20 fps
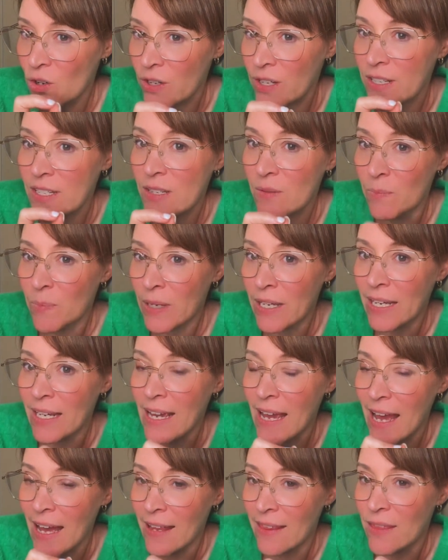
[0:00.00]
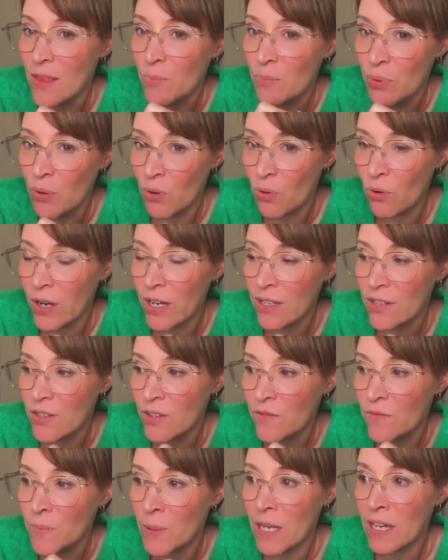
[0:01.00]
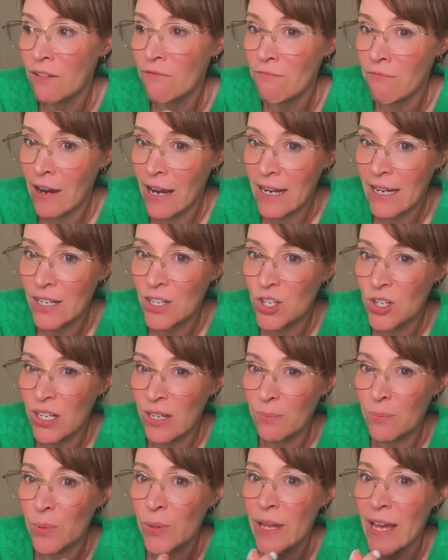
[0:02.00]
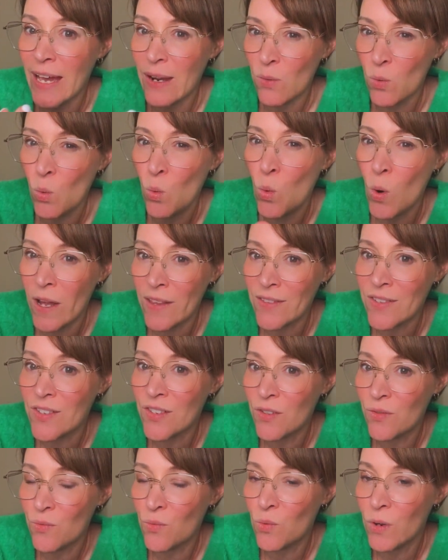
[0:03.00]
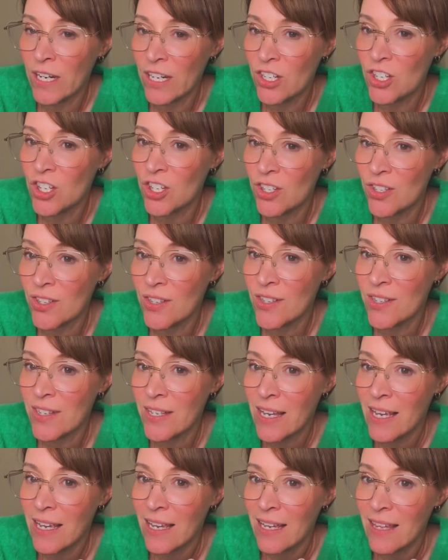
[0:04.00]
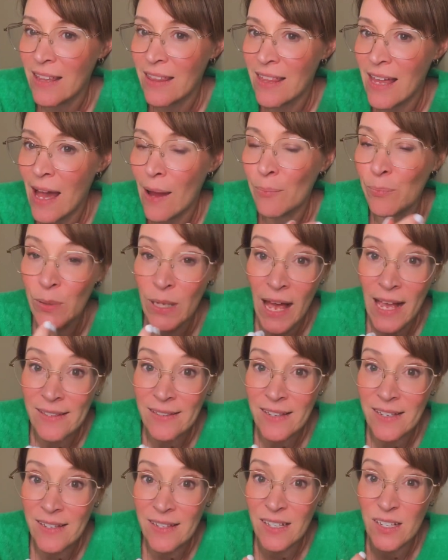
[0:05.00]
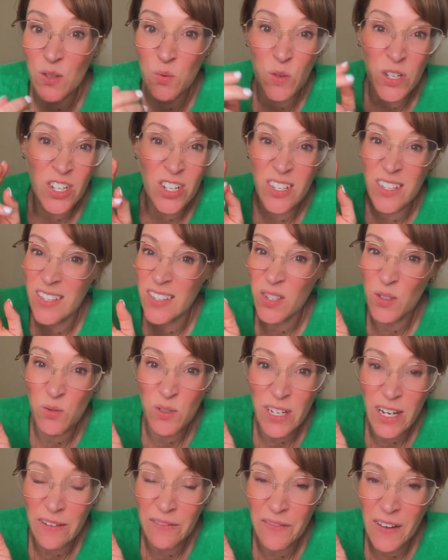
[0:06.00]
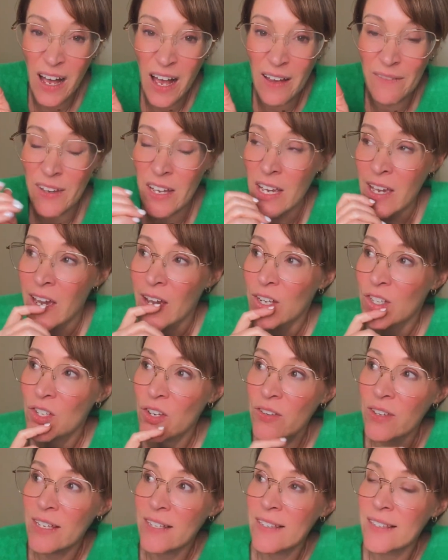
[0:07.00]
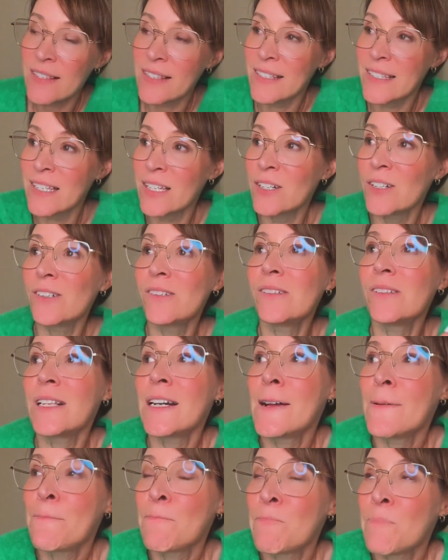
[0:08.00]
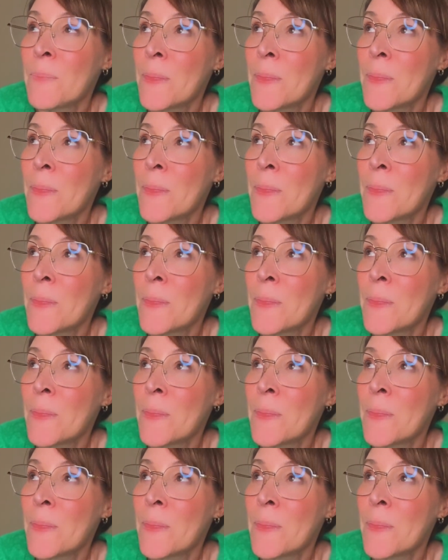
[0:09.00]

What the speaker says: going to be at the point of being ready to implant once it reaches that blastocyst, which is still day 5. So there's still